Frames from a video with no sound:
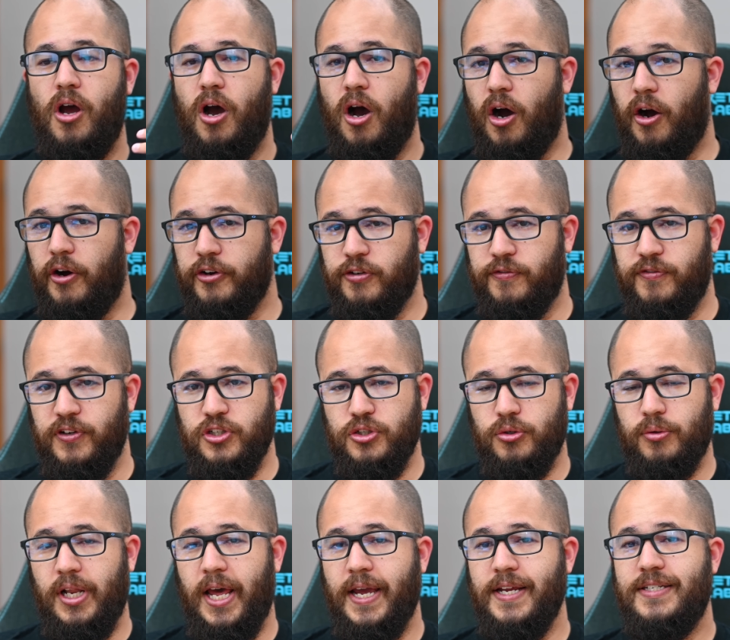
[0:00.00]

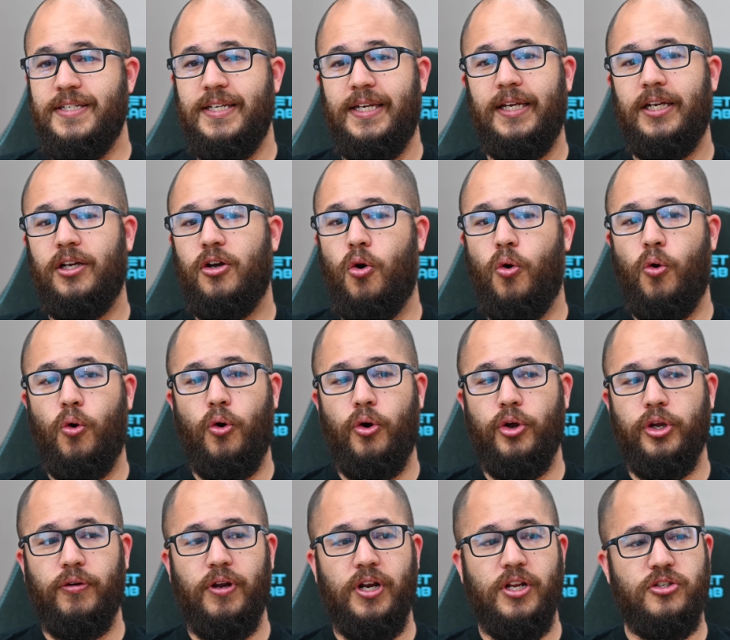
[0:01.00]
artificial lighting, or
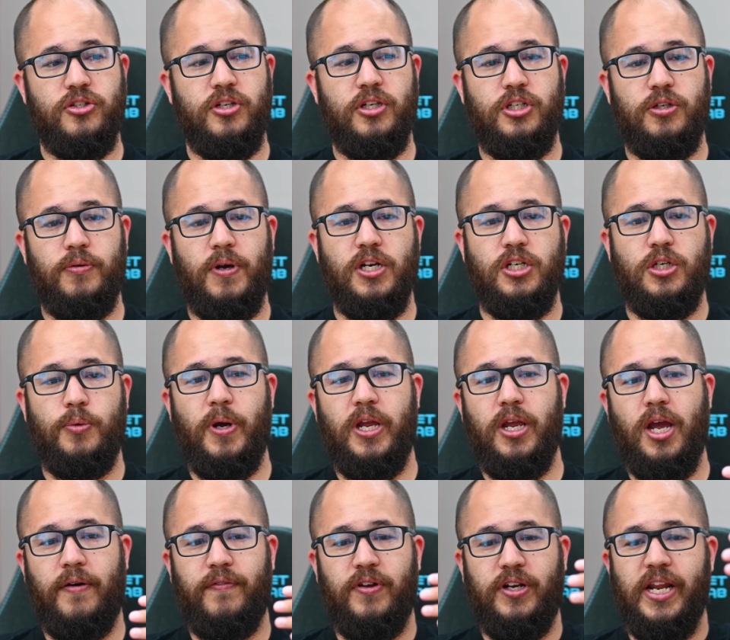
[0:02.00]
you're in a situation where you
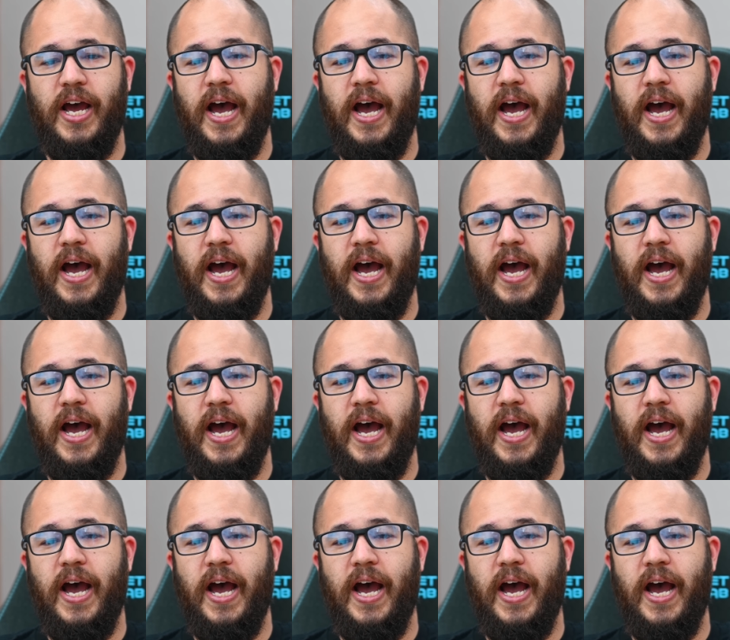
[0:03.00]
have an